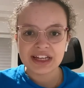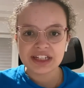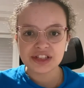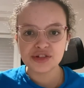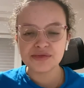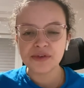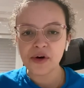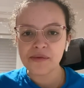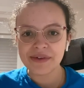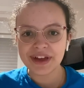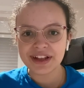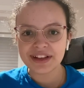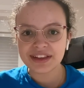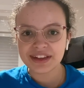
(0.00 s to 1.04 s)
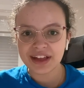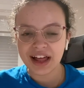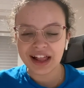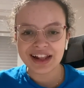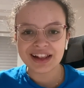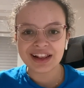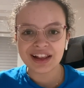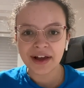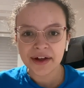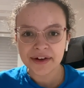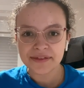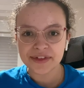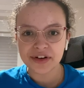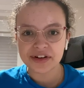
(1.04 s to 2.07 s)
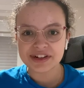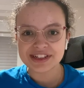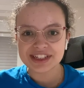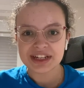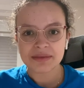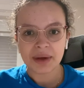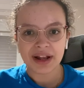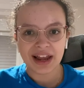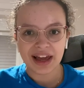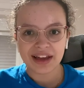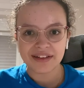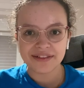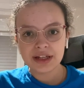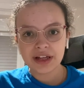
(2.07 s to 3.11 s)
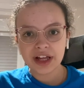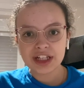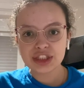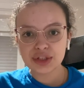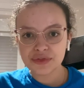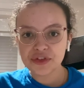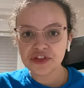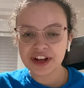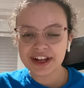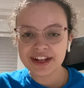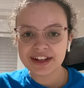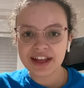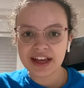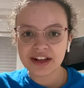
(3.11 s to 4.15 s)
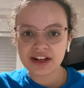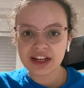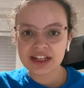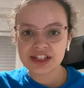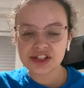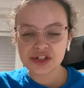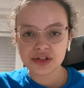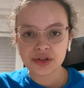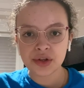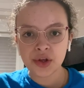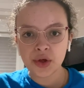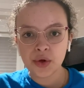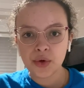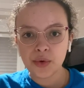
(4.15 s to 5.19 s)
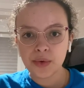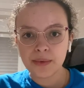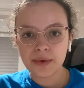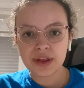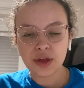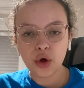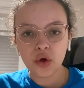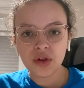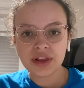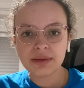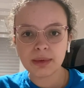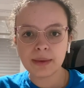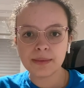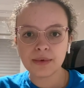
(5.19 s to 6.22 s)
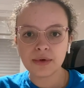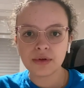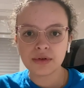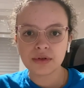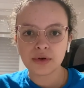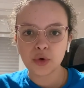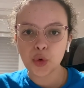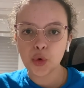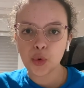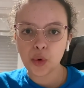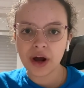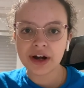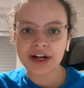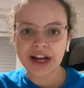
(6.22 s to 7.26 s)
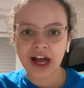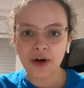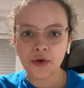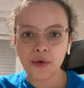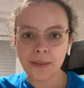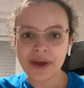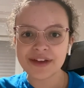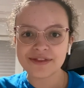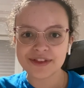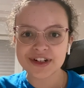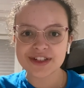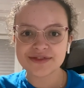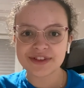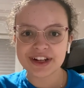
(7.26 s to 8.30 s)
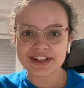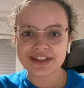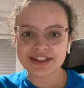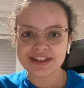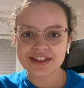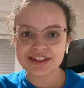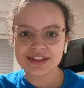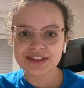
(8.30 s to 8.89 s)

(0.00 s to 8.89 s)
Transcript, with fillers: You've opened a lot of doors in my life. You've created the connection with all the people who are now my first friends.